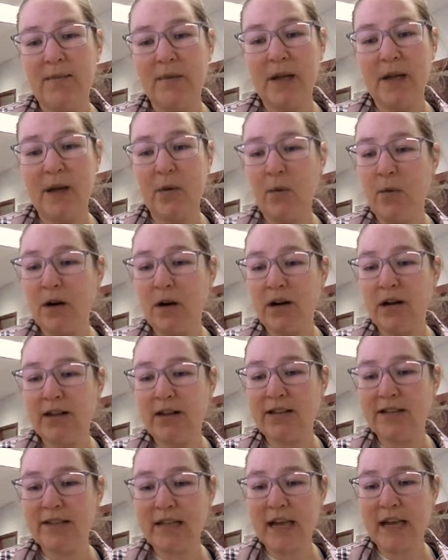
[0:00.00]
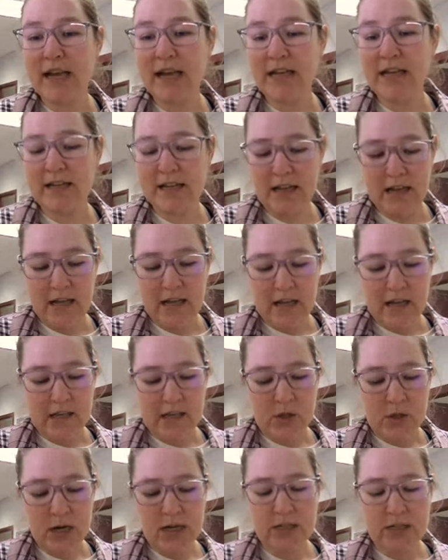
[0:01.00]
it works at
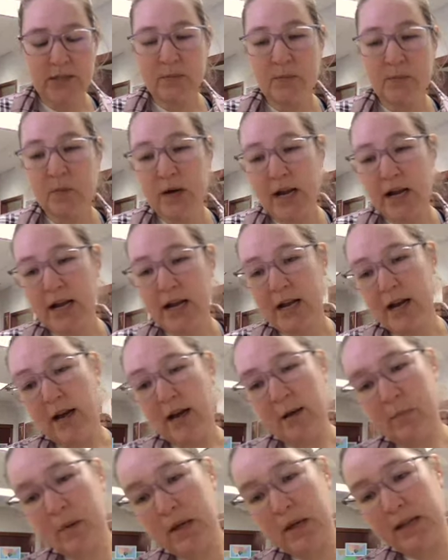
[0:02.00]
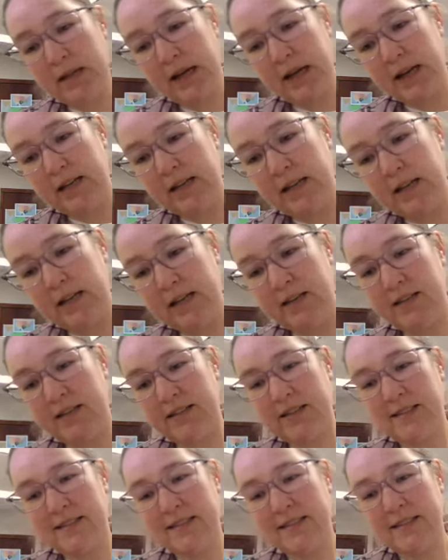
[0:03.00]
trying to break up a lot of
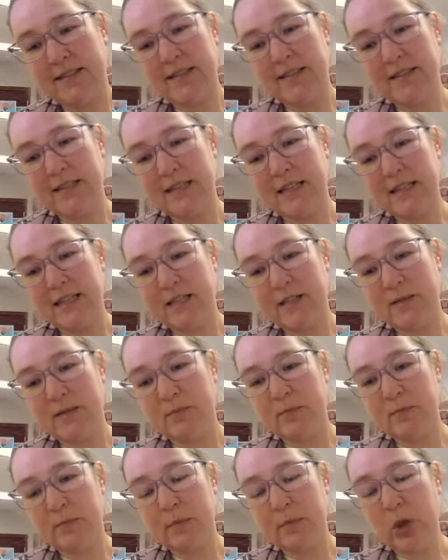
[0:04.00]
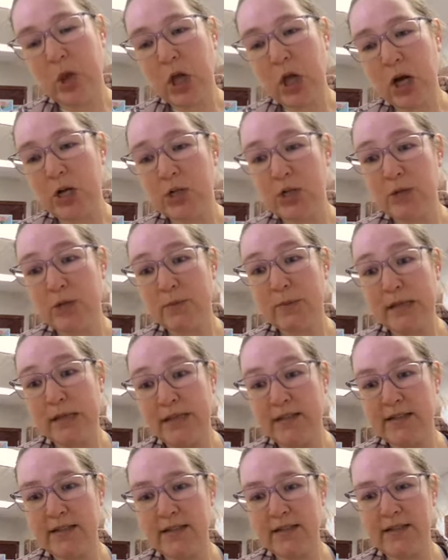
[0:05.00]
these larger
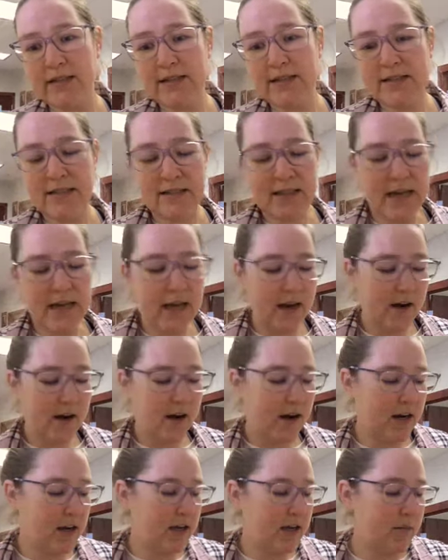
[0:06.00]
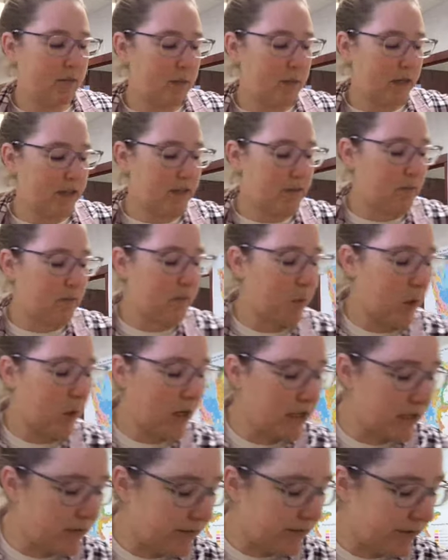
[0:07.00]
pieces that are going to be
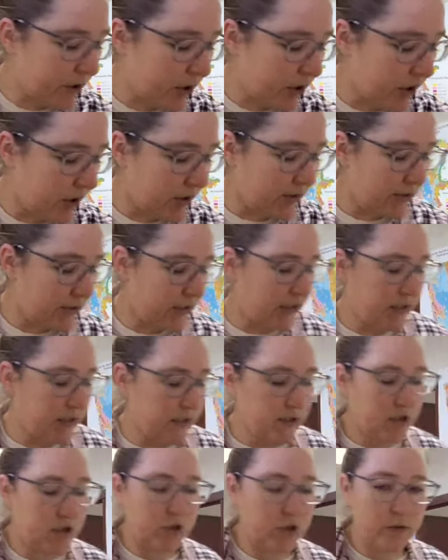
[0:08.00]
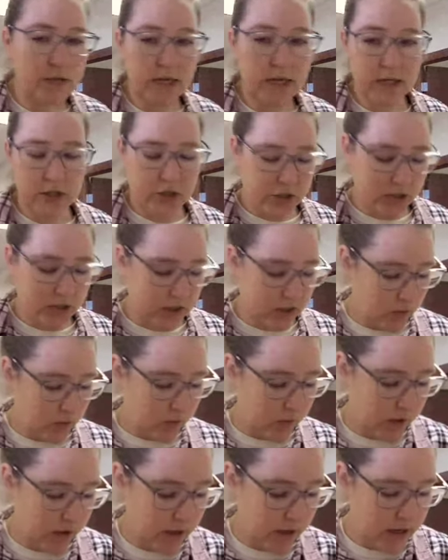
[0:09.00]
more difficult to texture,
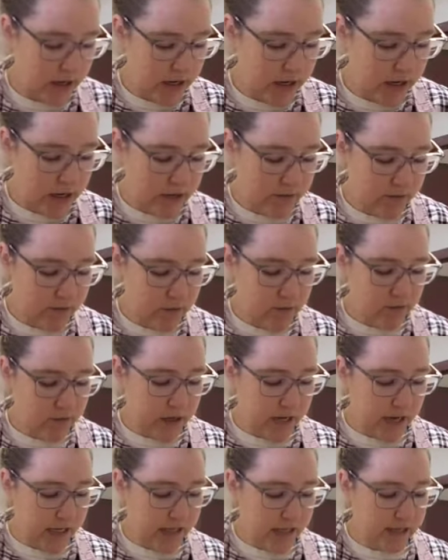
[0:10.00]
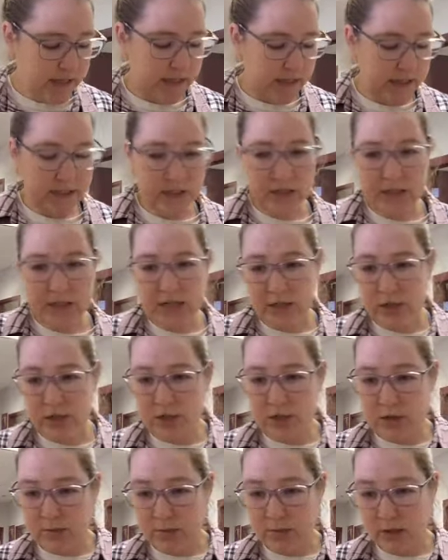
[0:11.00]
or if you've got these
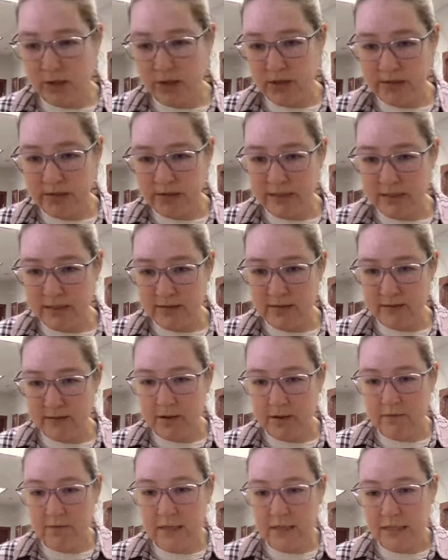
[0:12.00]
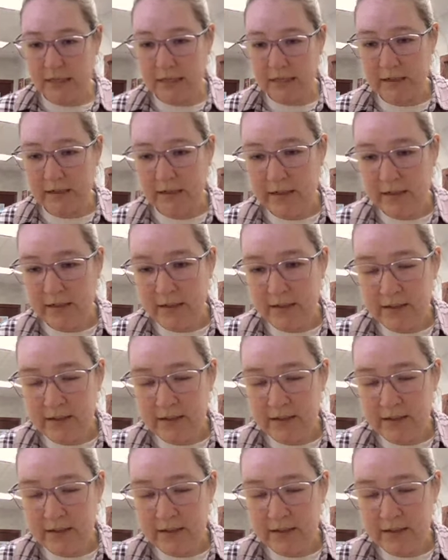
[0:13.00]
texture balls that are already